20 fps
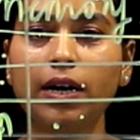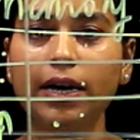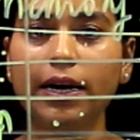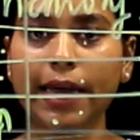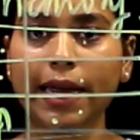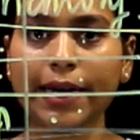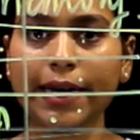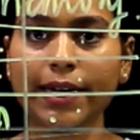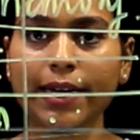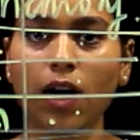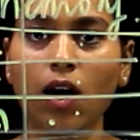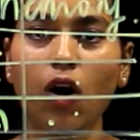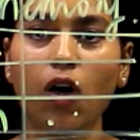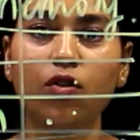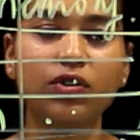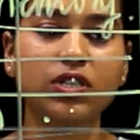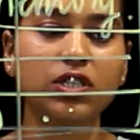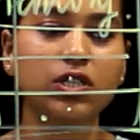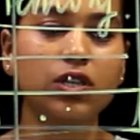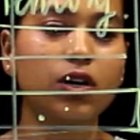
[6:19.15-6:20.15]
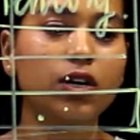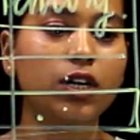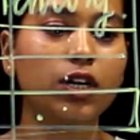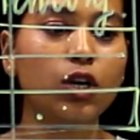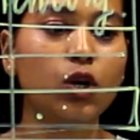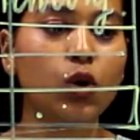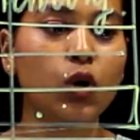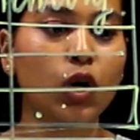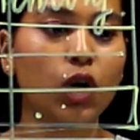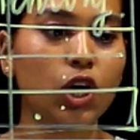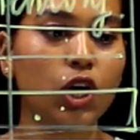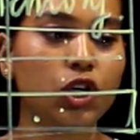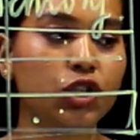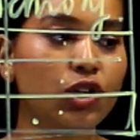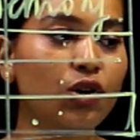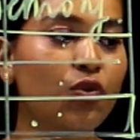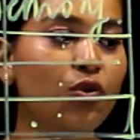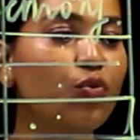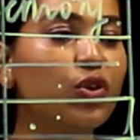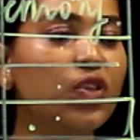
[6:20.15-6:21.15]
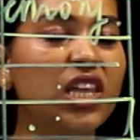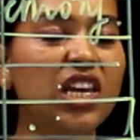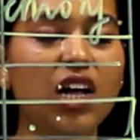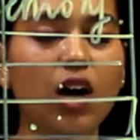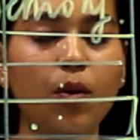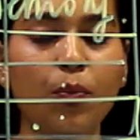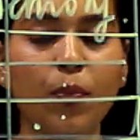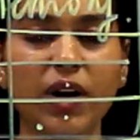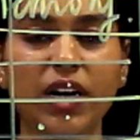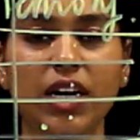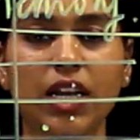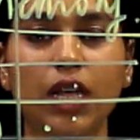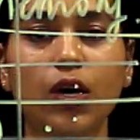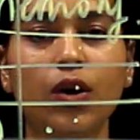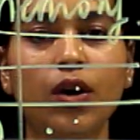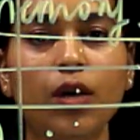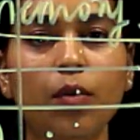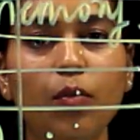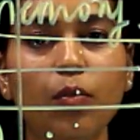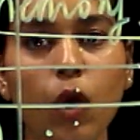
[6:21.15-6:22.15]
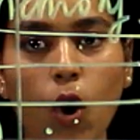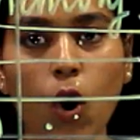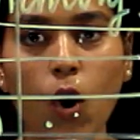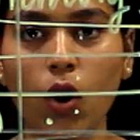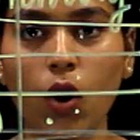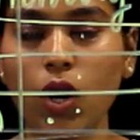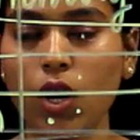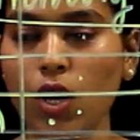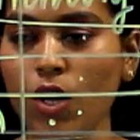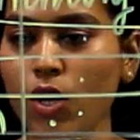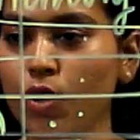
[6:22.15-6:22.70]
a data of a certain location within a particular block.